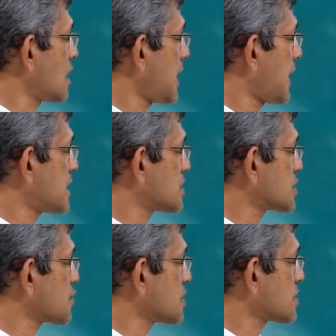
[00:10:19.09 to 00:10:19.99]
and
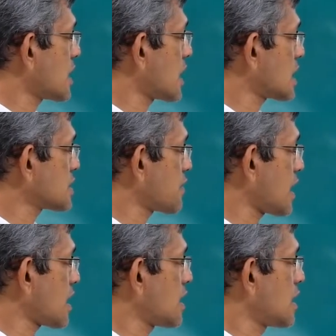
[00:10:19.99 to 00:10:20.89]
this one triangle as
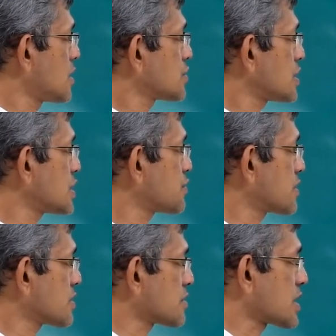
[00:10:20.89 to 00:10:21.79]
well. So each
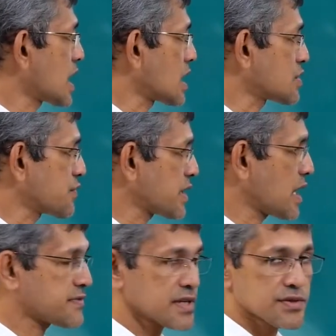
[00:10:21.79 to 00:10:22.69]
one is a triangle. So we
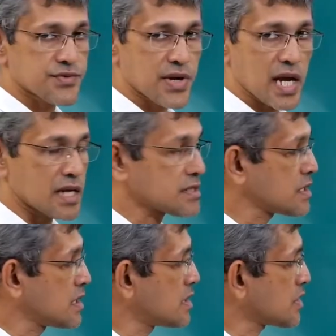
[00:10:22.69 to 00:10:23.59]
have 6 triangles.
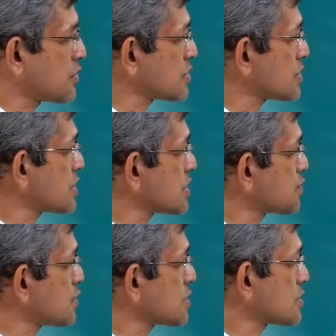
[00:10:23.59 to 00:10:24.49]
Question is,
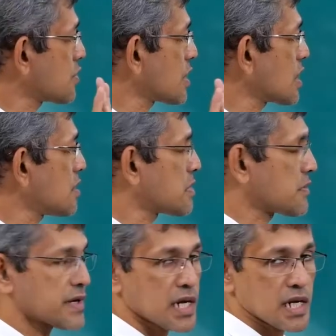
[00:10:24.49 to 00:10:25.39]
what's the total number
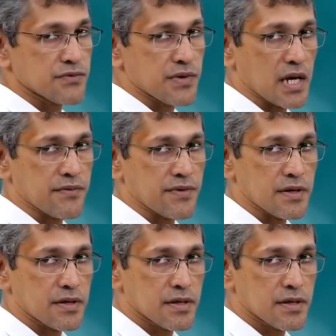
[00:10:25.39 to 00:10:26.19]
of triangles we have here?